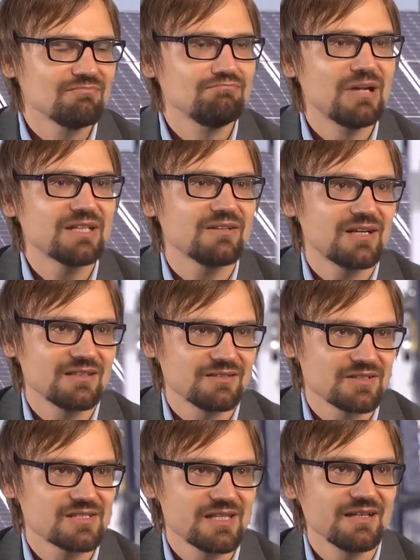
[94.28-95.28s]
better
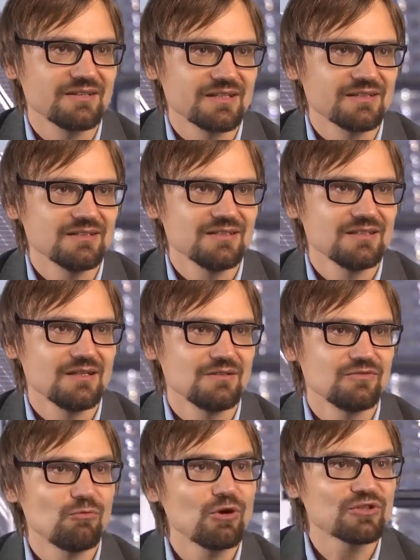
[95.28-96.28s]
understanding
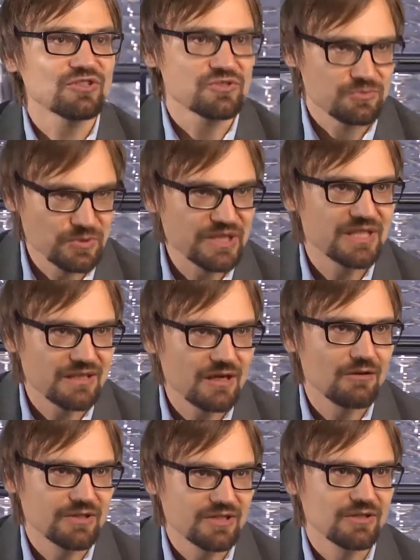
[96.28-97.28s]
of what is really
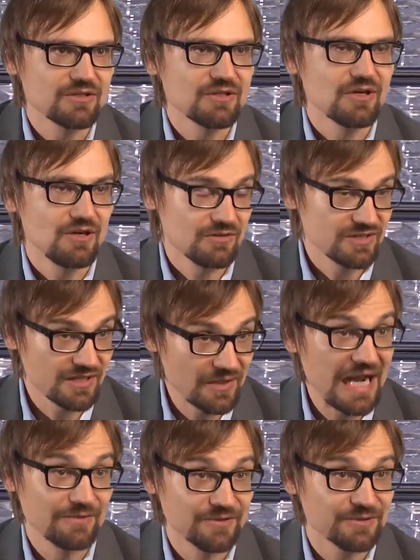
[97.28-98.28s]
going on the
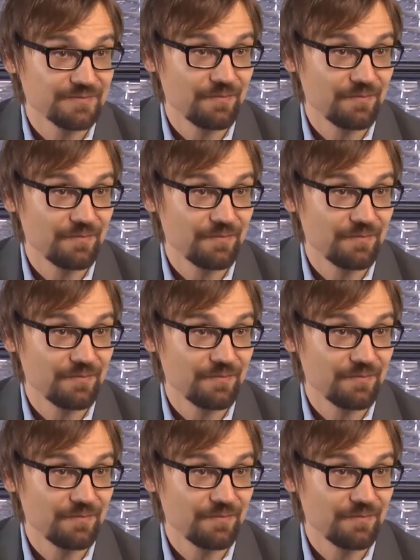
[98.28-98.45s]
ground.